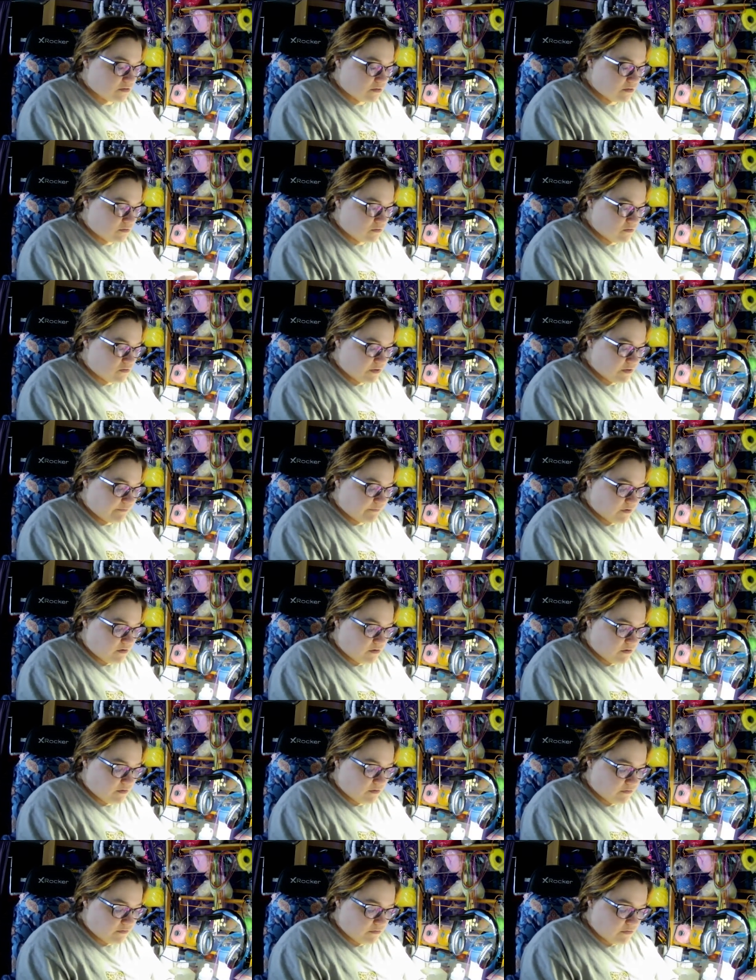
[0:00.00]
So I've
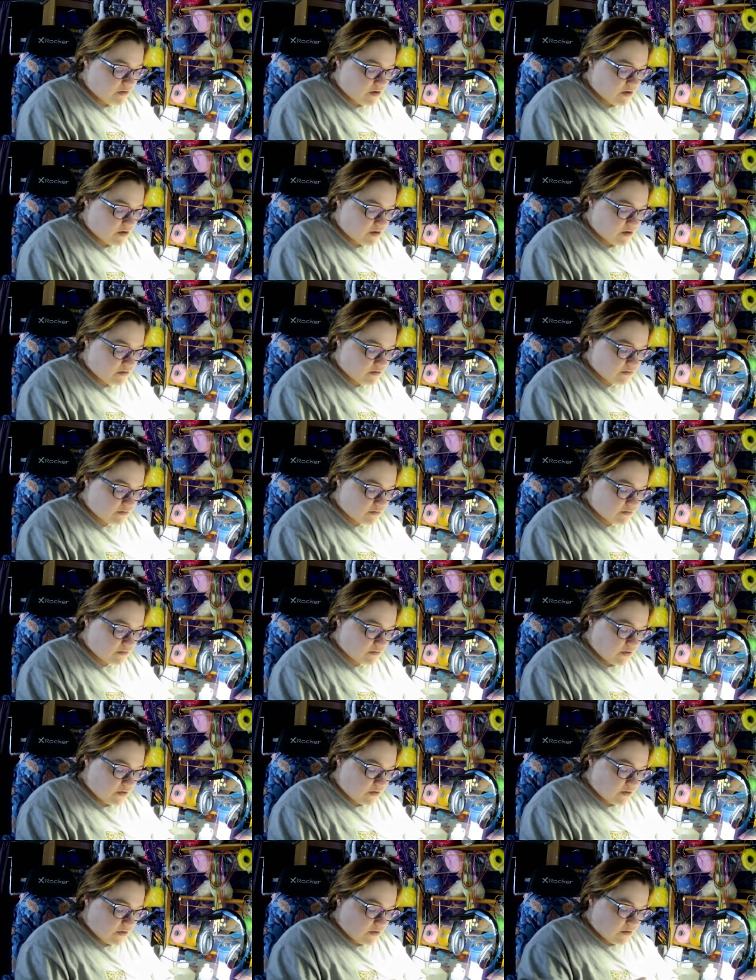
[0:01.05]
got that.
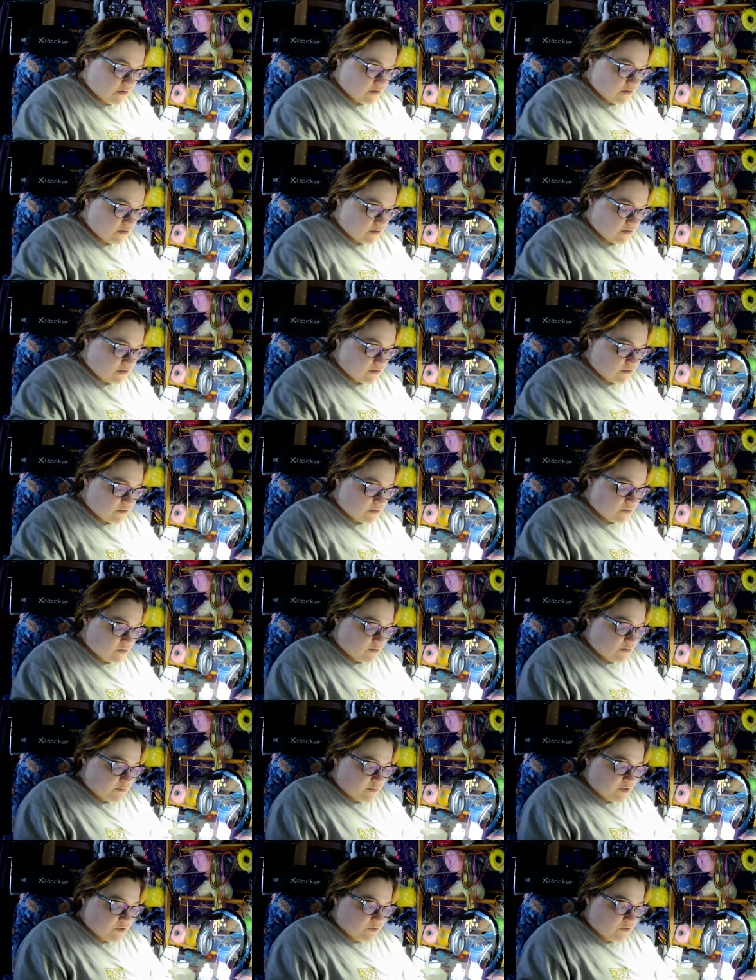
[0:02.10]

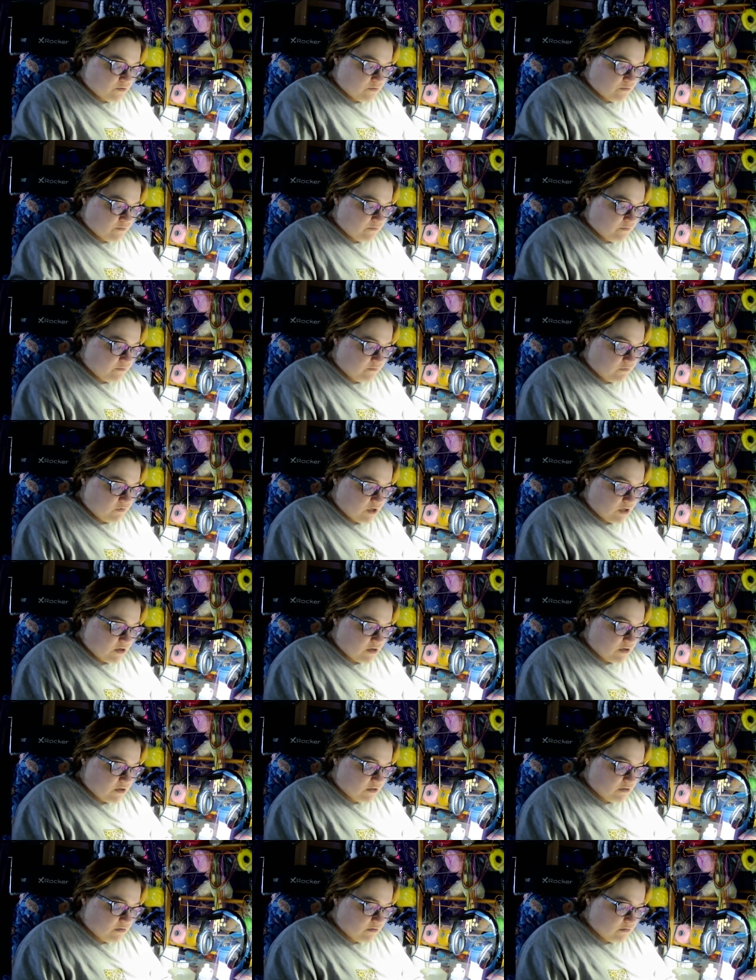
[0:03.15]
So I'm going to do
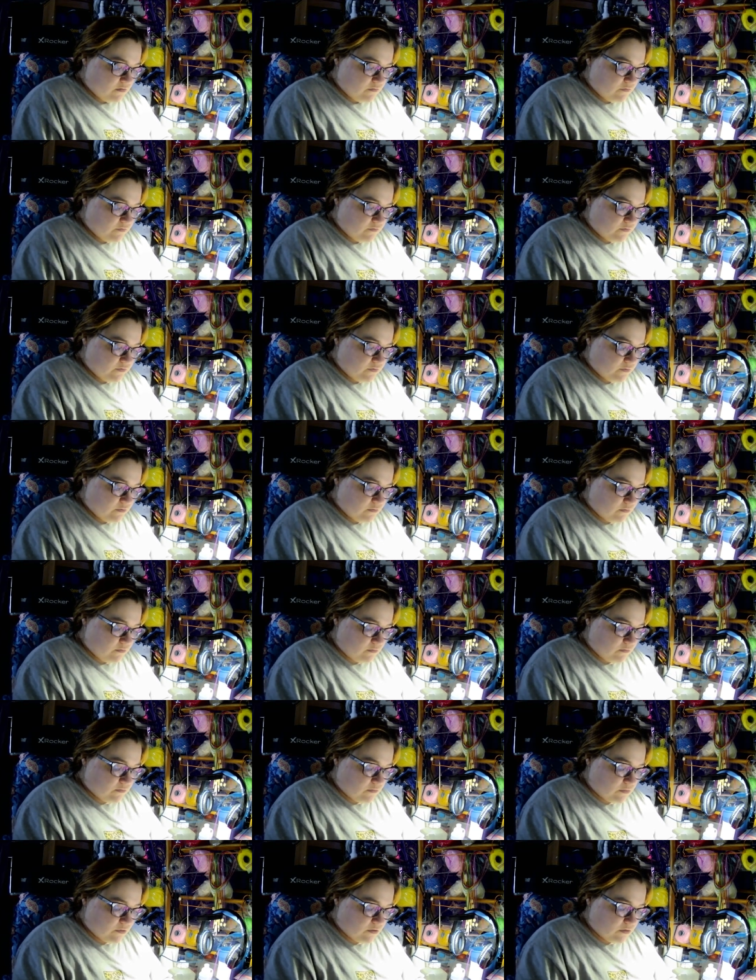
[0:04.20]
5,
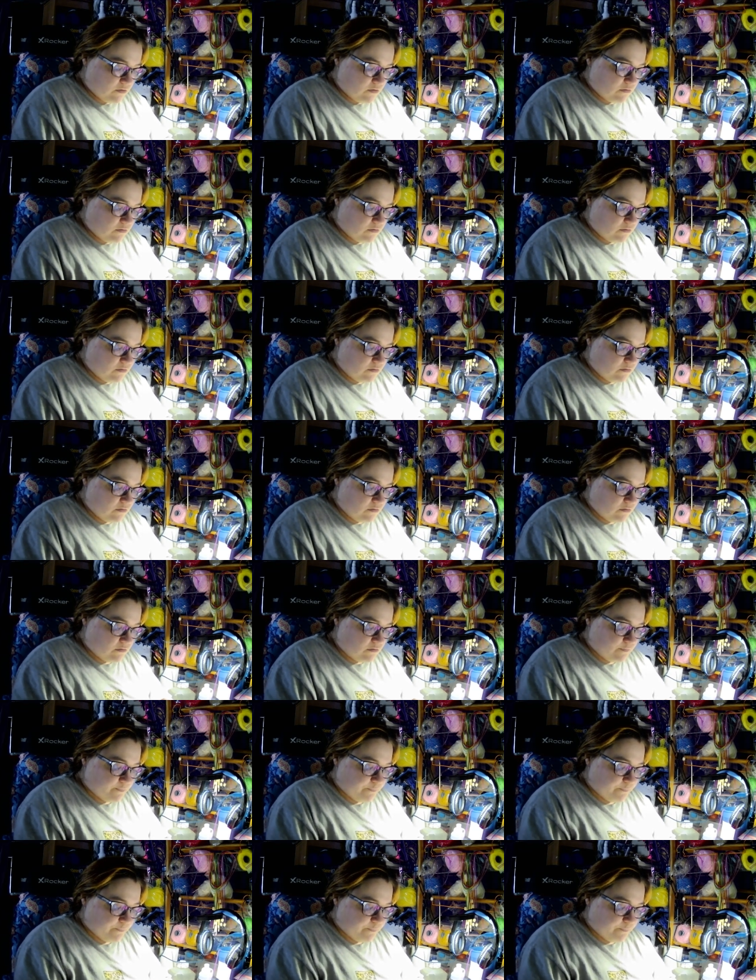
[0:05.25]
1,